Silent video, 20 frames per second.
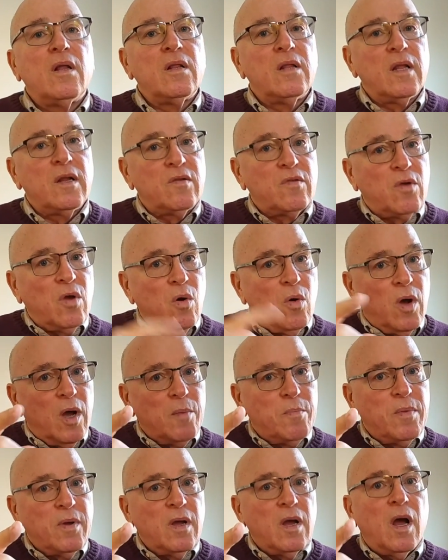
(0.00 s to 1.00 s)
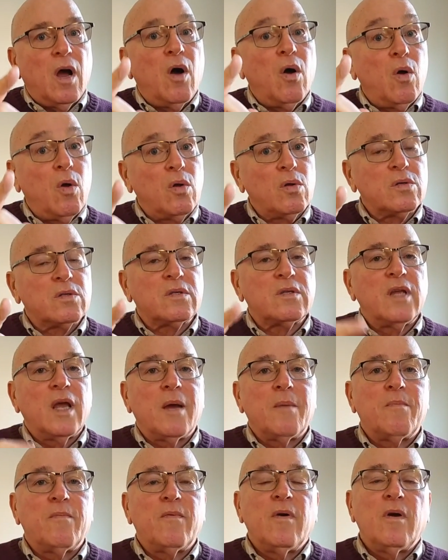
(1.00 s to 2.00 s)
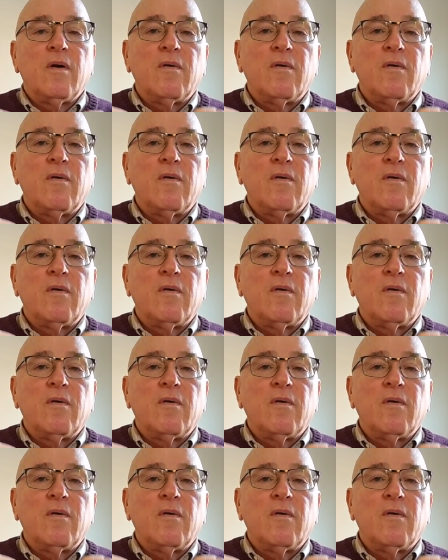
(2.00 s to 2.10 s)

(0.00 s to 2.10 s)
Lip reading: Let's go up a whole step